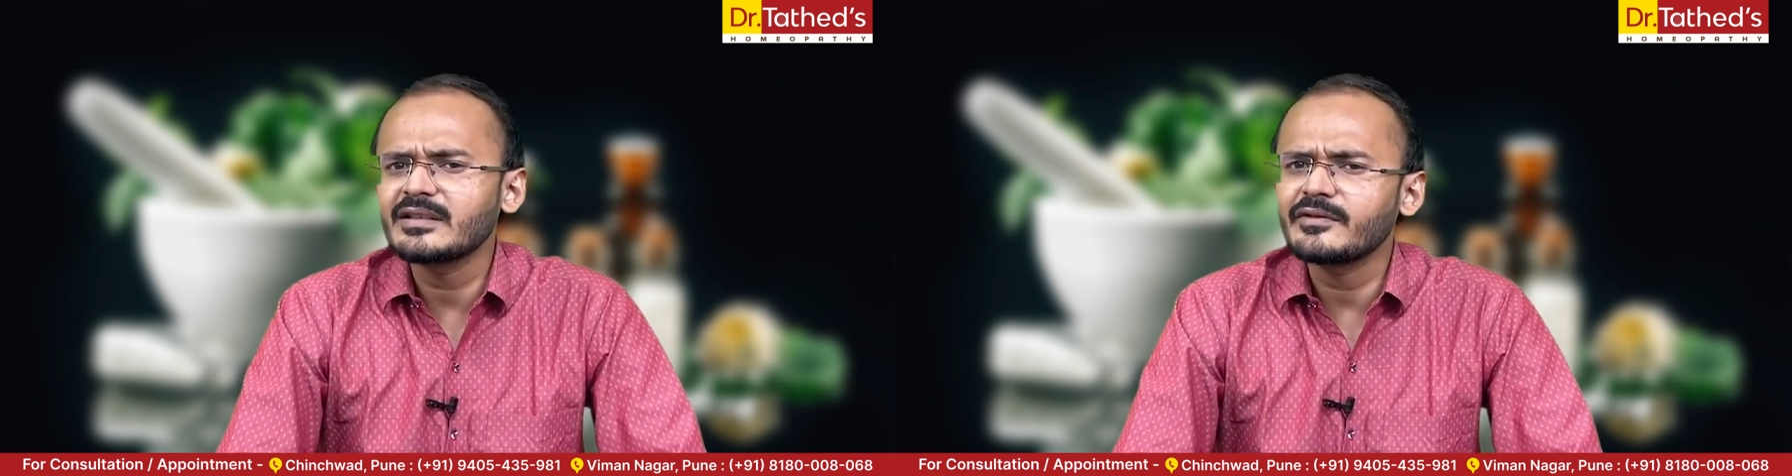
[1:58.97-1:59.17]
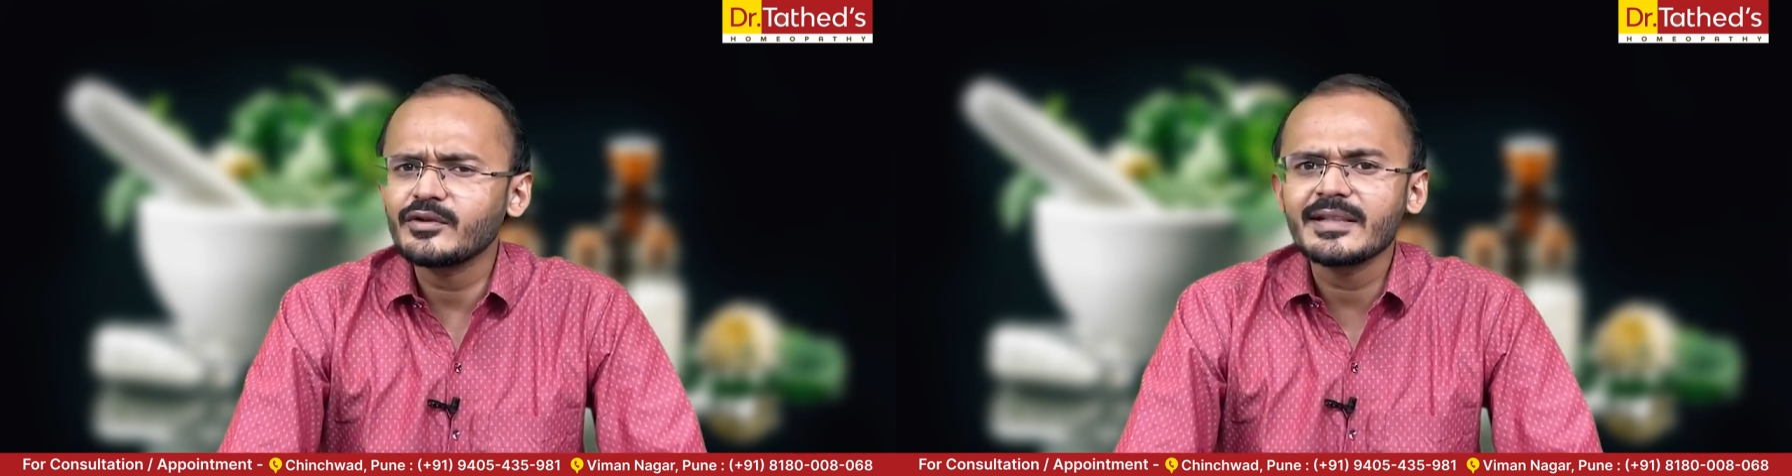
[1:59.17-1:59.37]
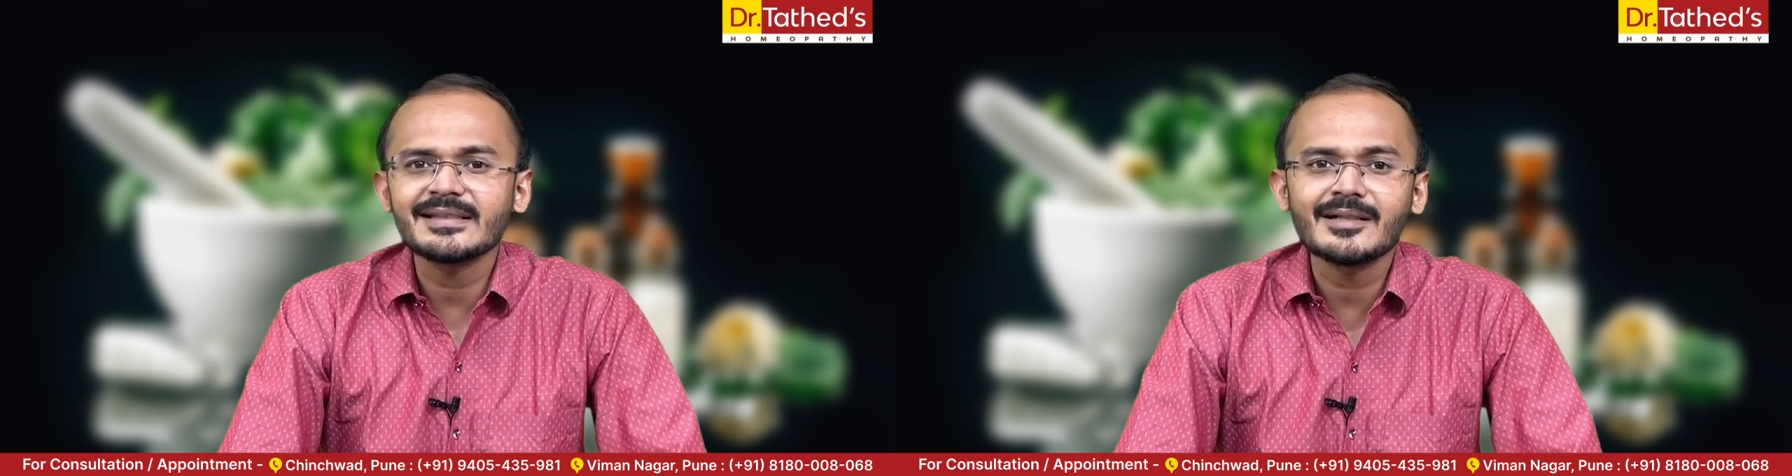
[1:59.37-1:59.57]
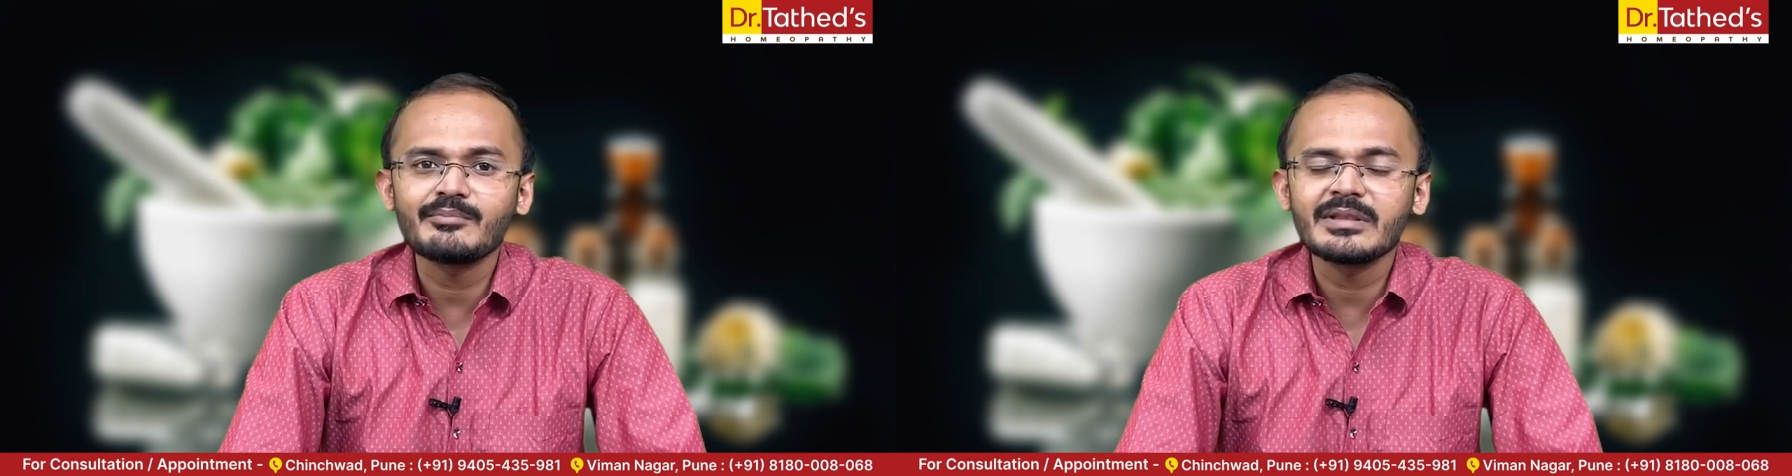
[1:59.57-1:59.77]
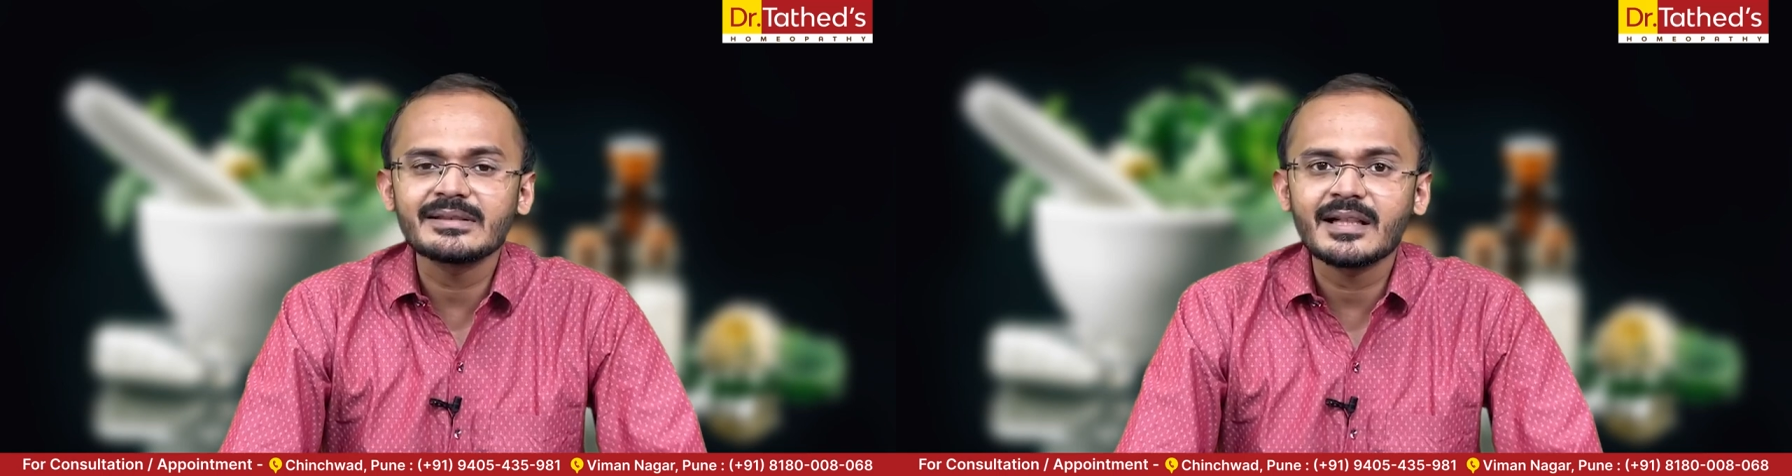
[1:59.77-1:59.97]
The few
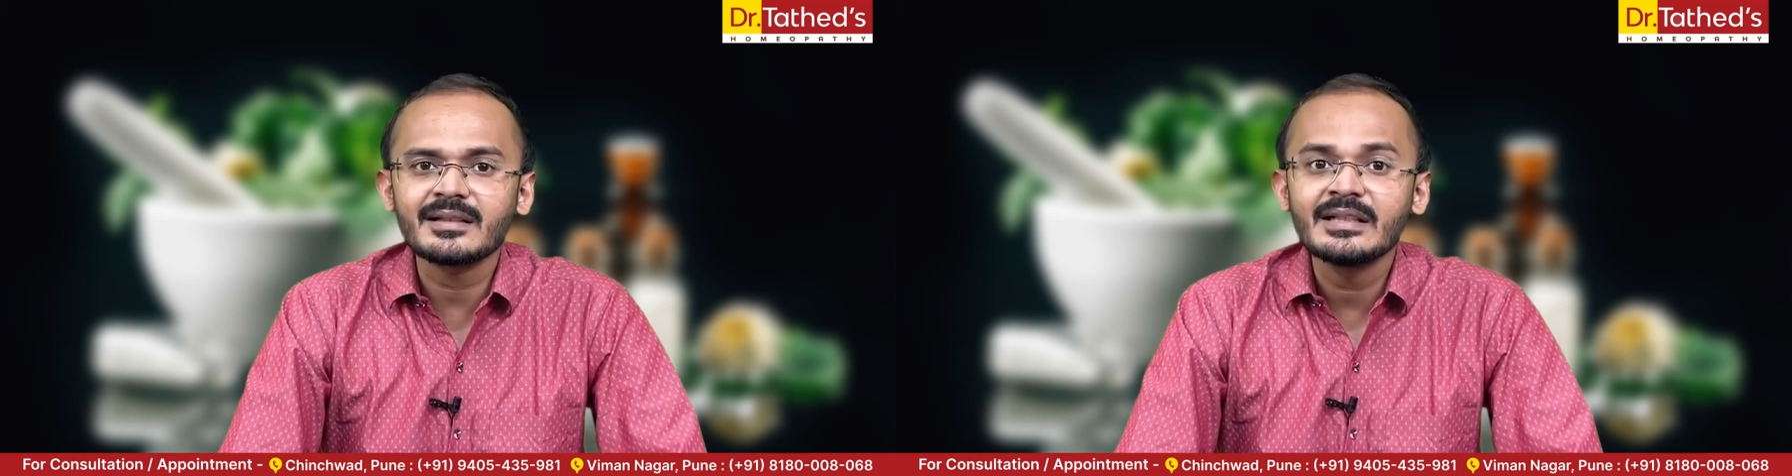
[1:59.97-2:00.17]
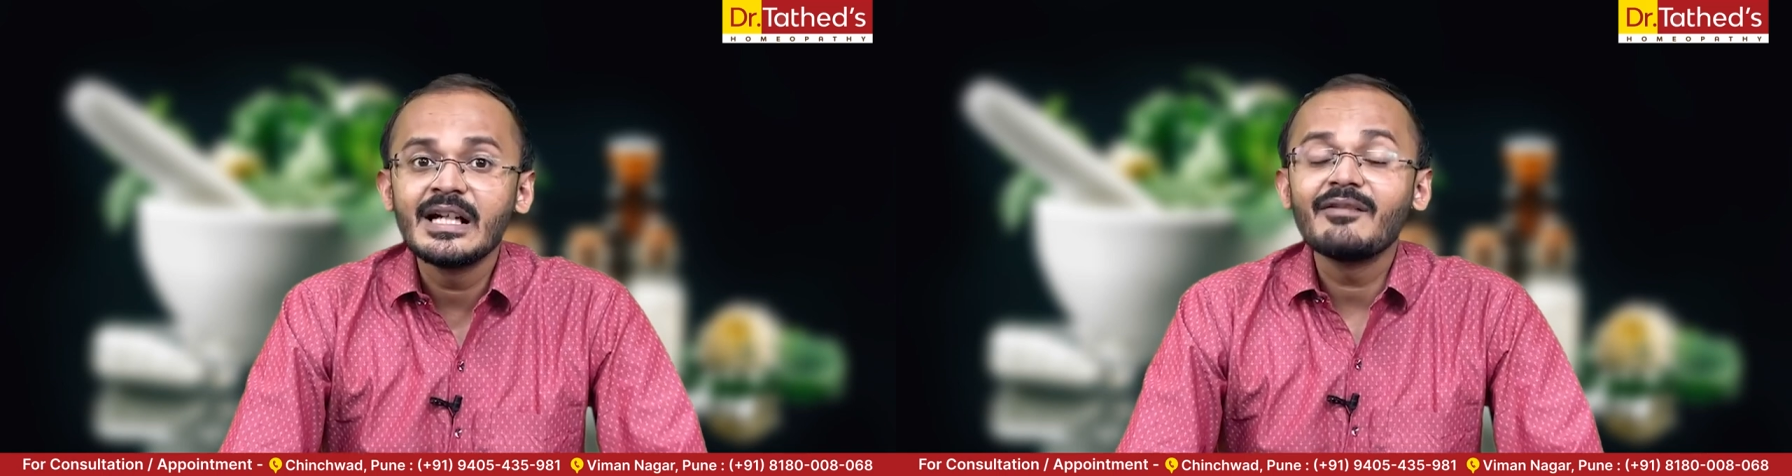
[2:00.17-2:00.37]
examples are